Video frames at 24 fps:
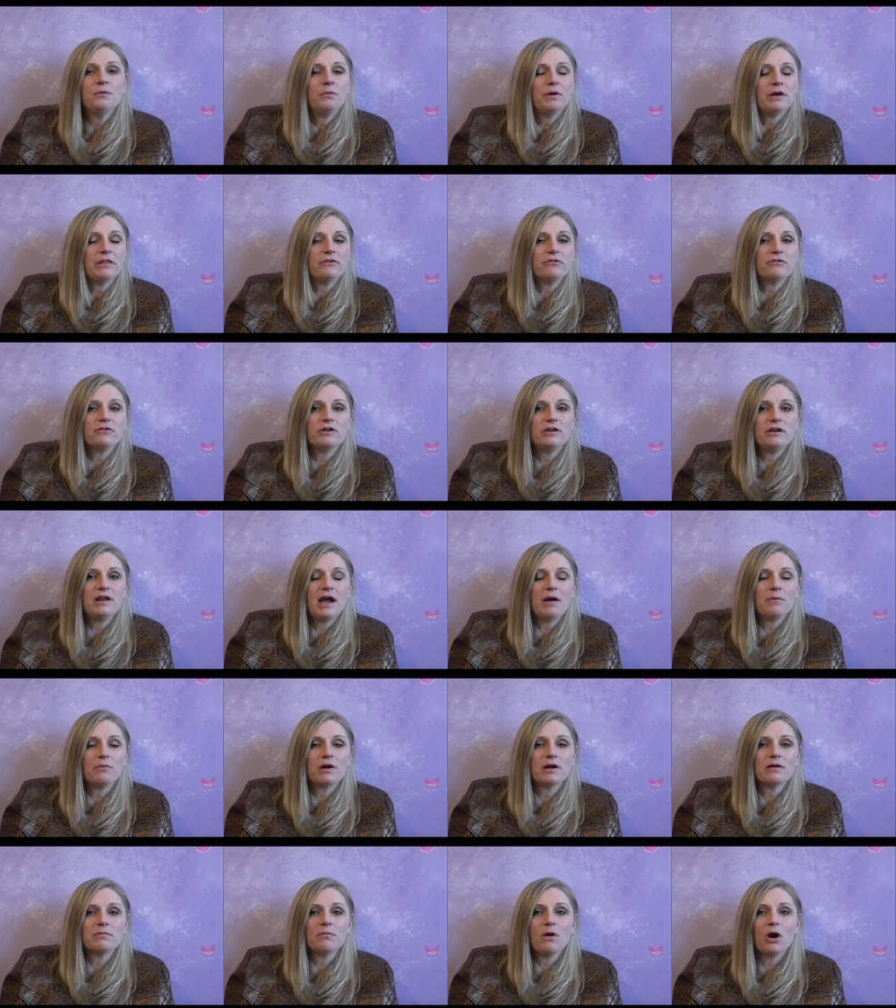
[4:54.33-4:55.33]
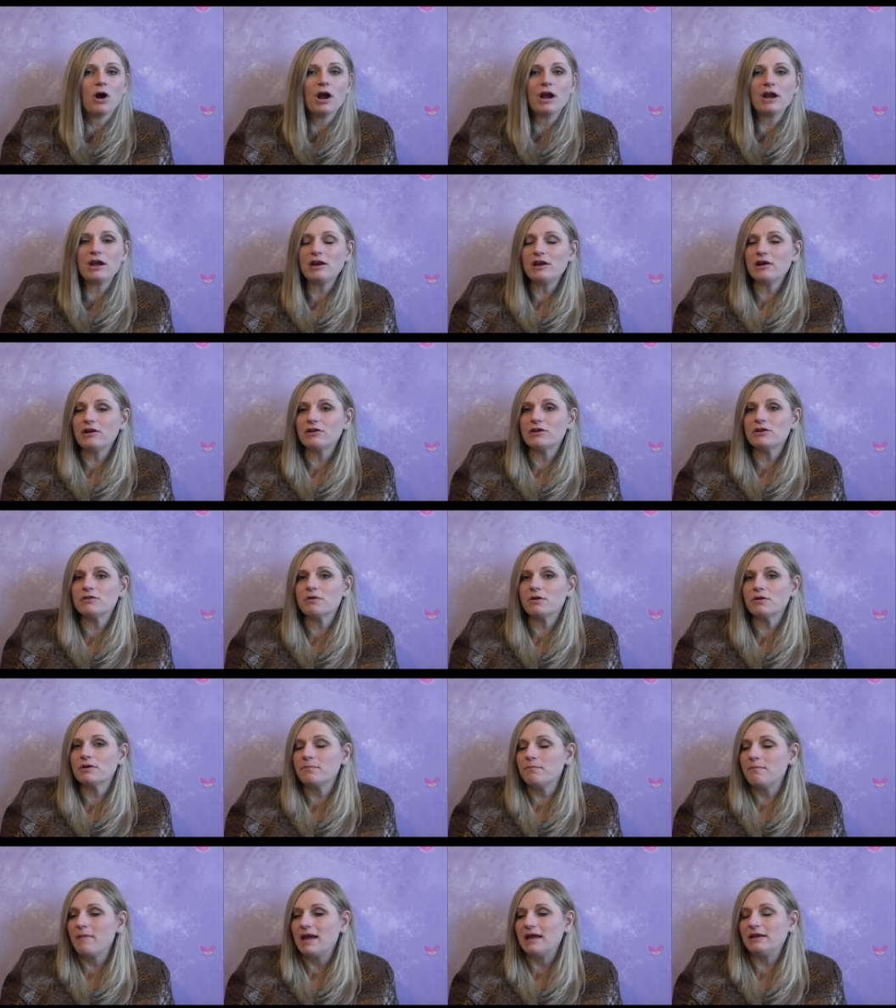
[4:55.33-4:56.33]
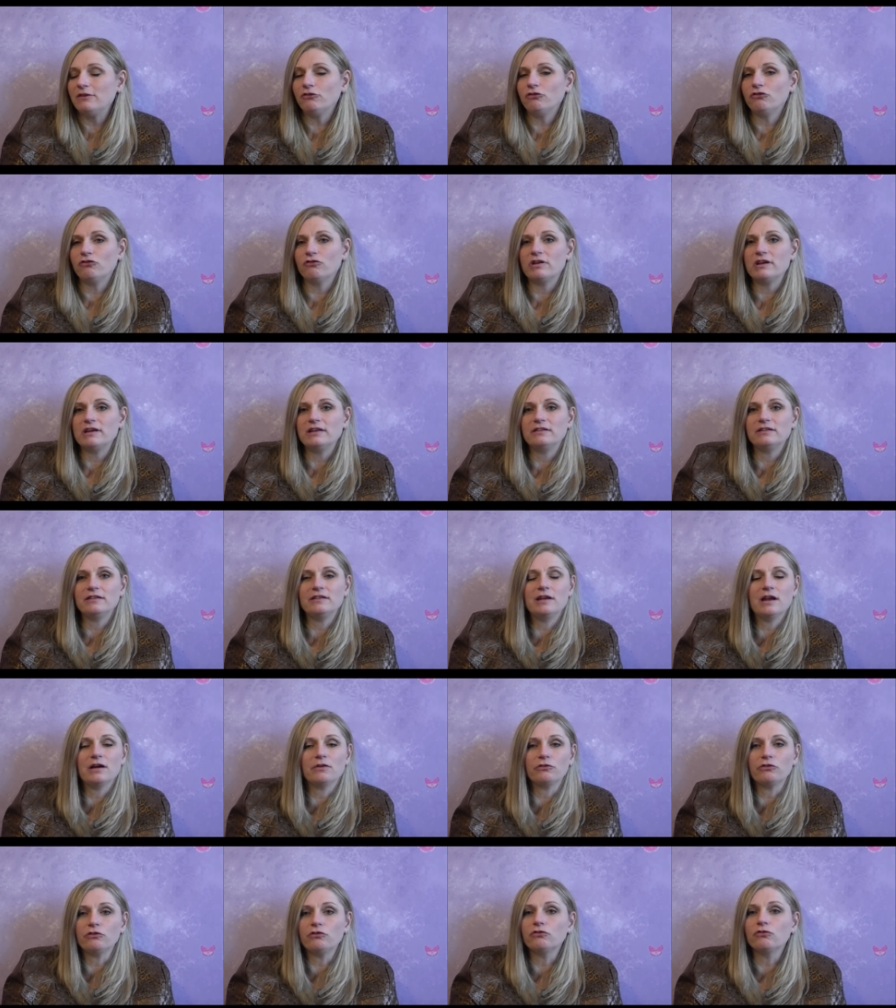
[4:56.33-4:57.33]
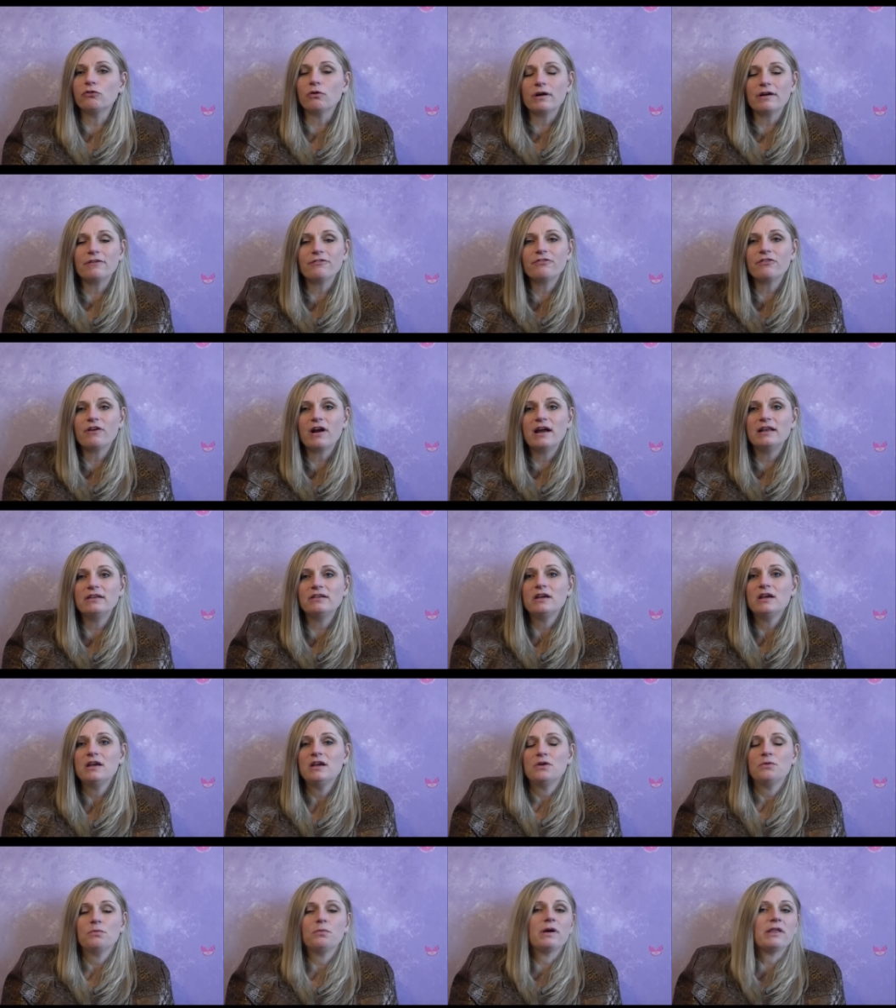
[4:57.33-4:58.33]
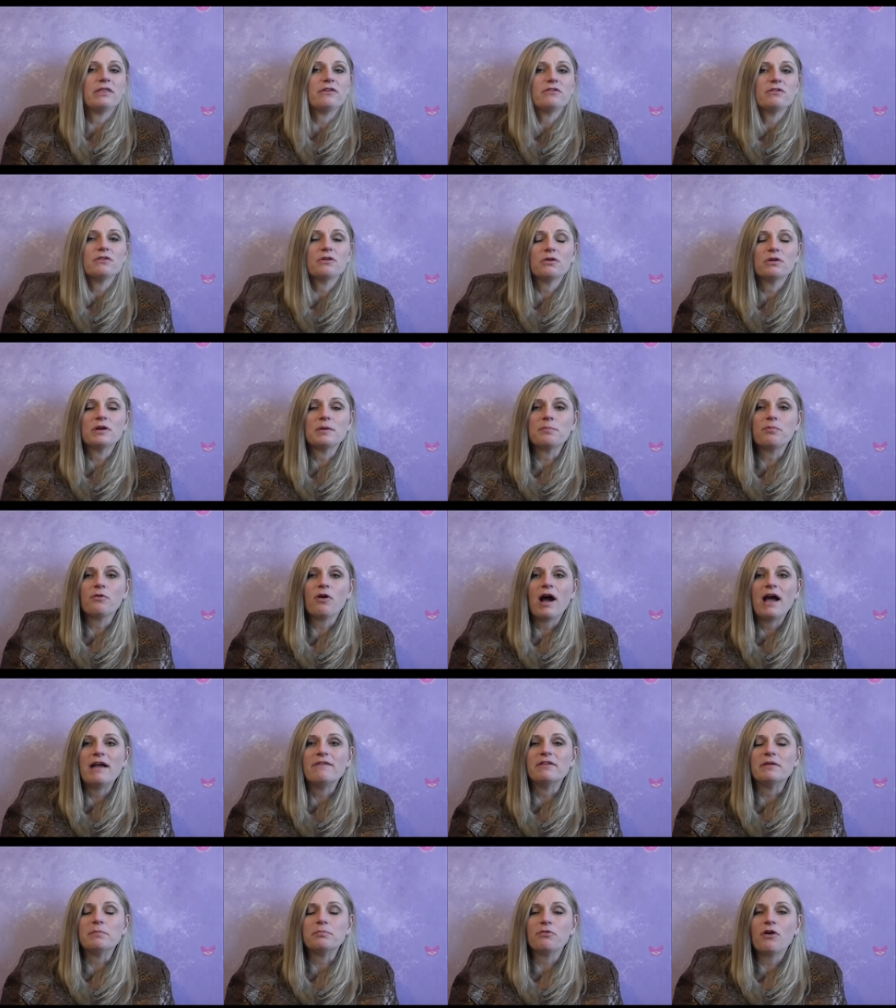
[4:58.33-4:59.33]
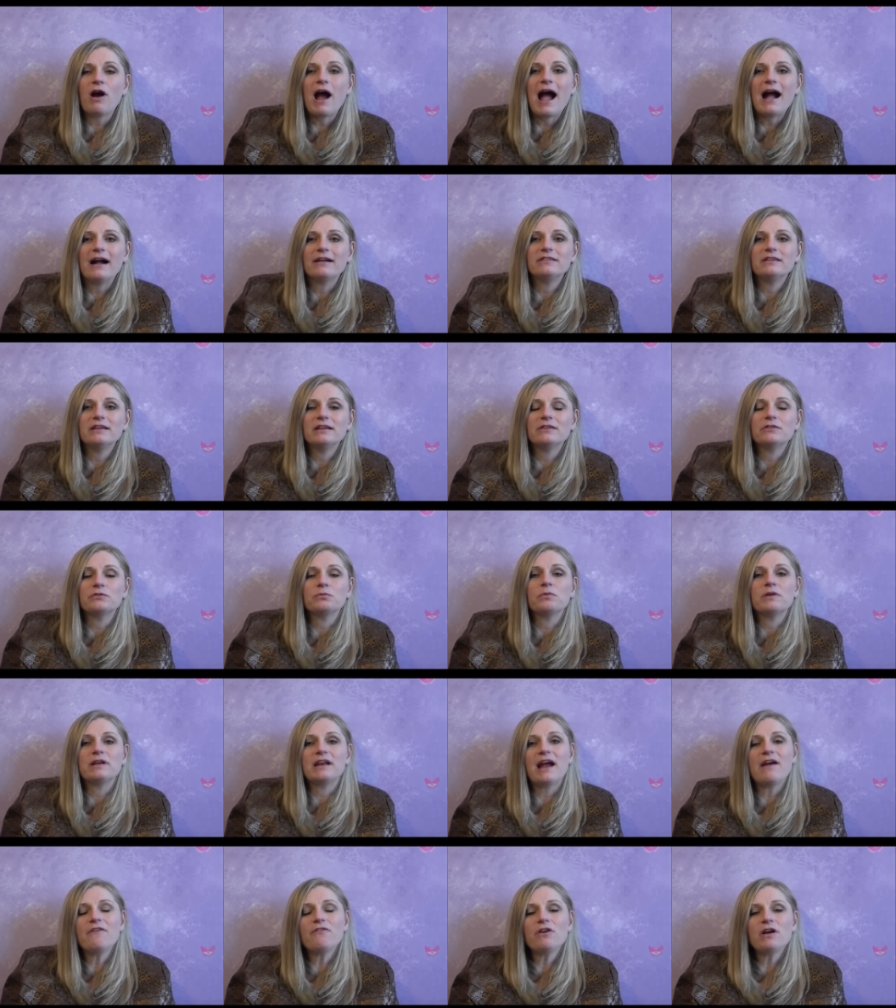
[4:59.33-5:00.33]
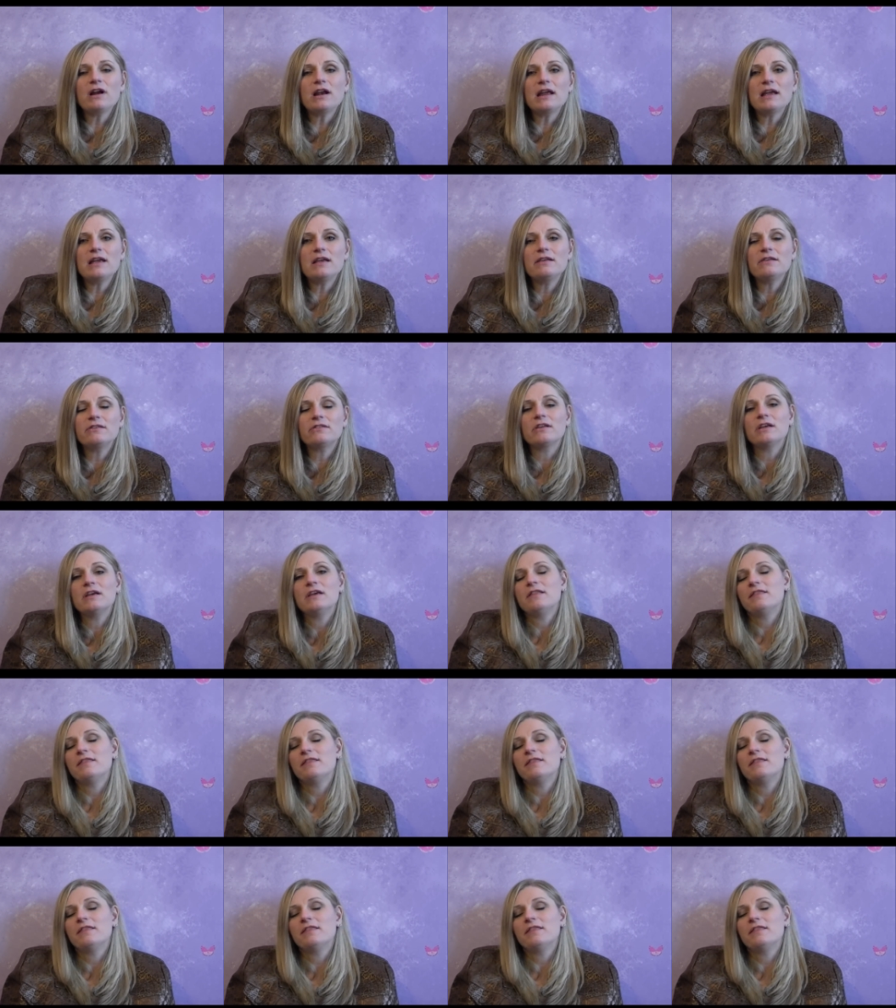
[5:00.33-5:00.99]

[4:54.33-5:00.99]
Whether you're in network marketing or you own a main street, you know, storefront, whether you own a private practice, whatever it is